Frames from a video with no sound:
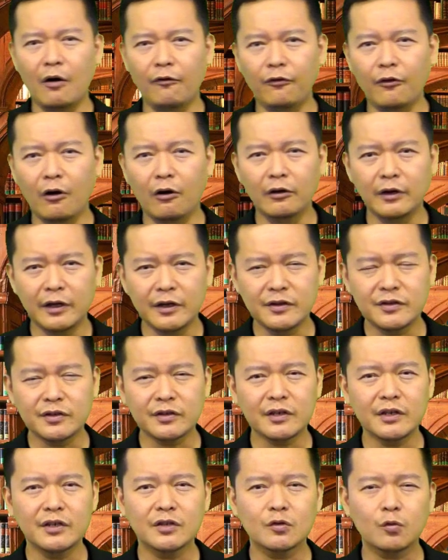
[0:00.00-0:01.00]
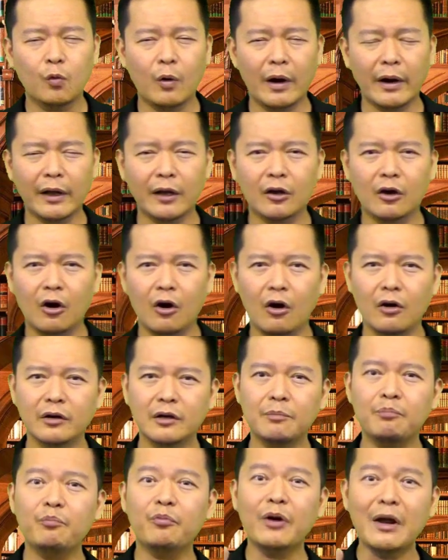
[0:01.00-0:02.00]
of audience is what I call
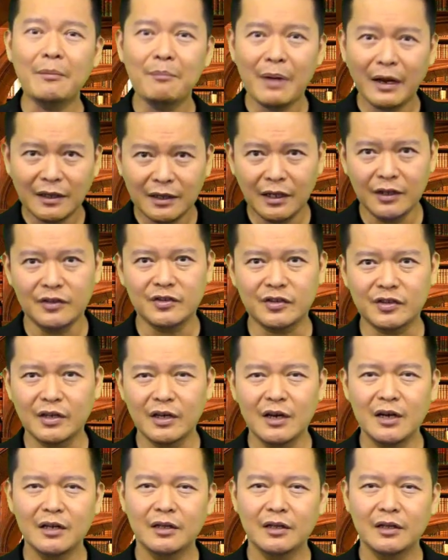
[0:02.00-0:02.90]
the pragmatists.